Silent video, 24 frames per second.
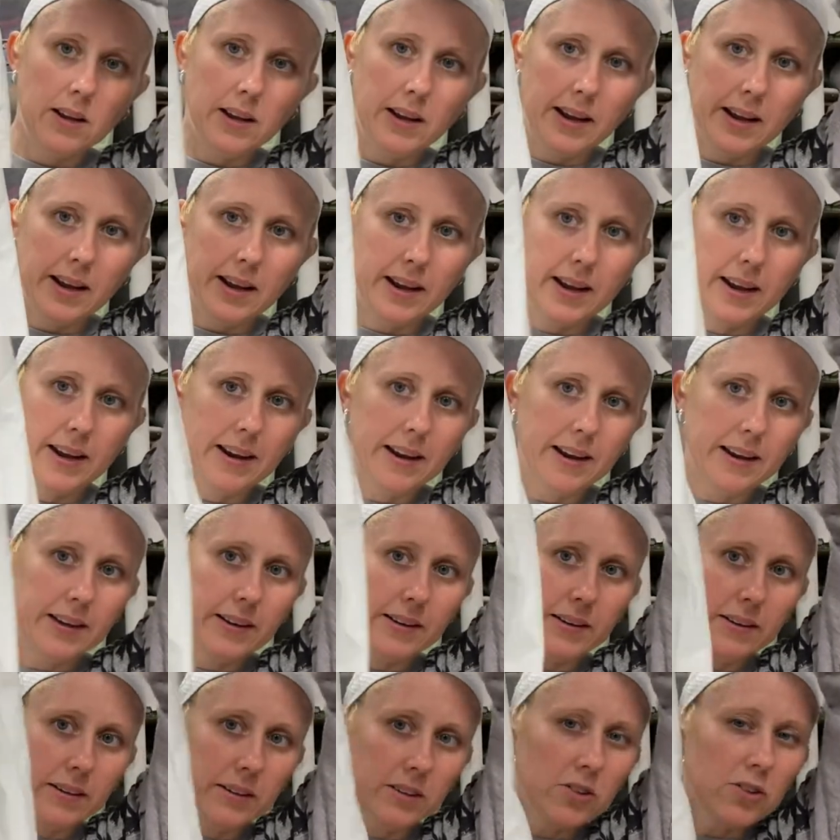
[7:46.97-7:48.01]

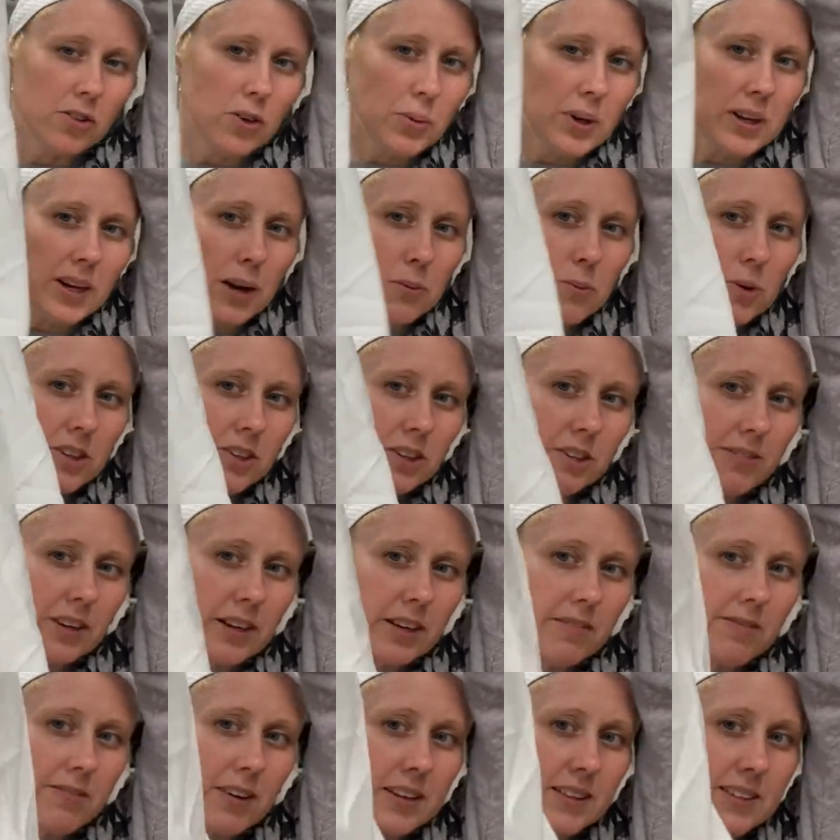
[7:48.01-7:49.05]
And you know what? I wonder if I
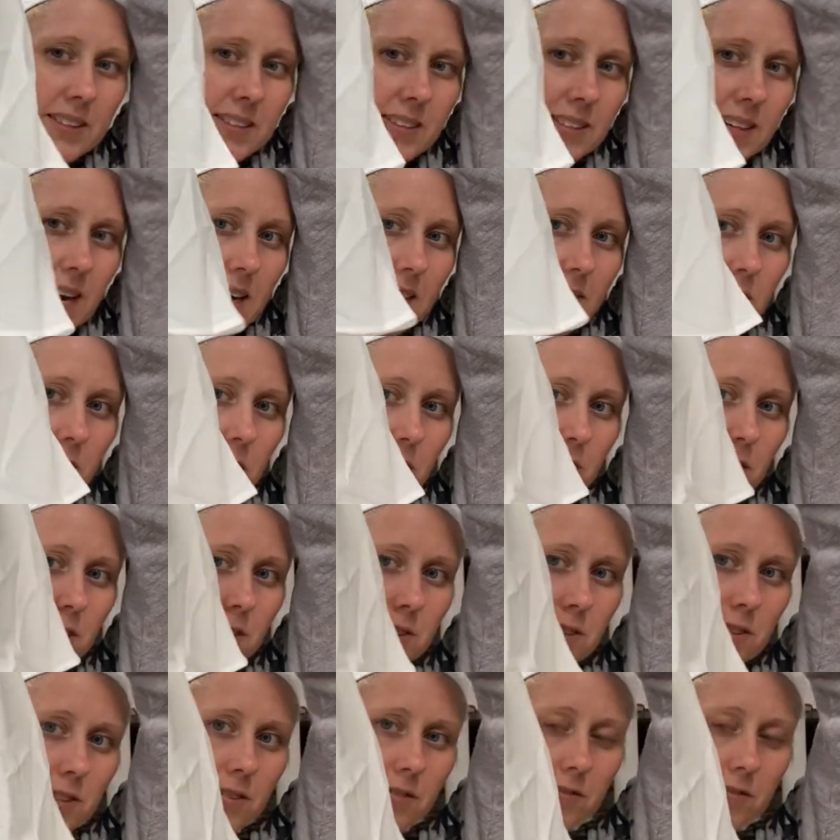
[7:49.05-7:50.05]
could find the stock photos